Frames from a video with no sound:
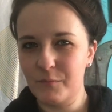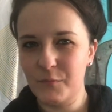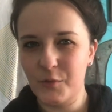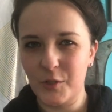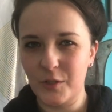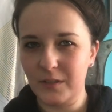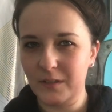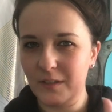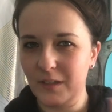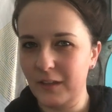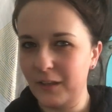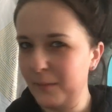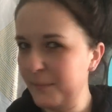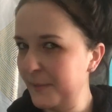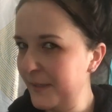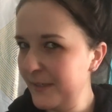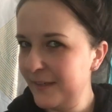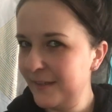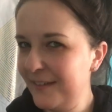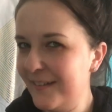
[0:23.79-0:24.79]
just a little
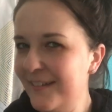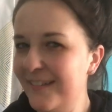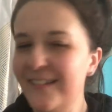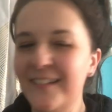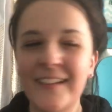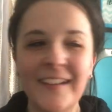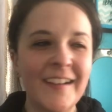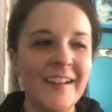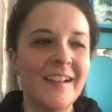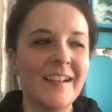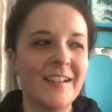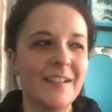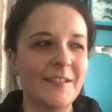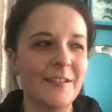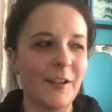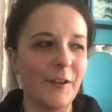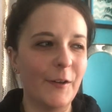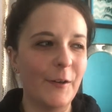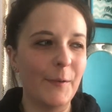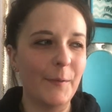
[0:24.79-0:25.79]
bit.
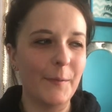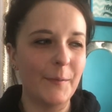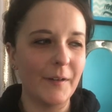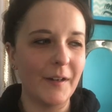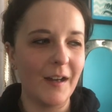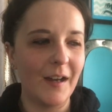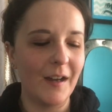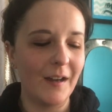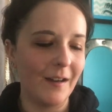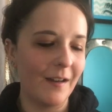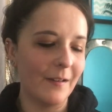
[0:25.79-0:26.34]
So,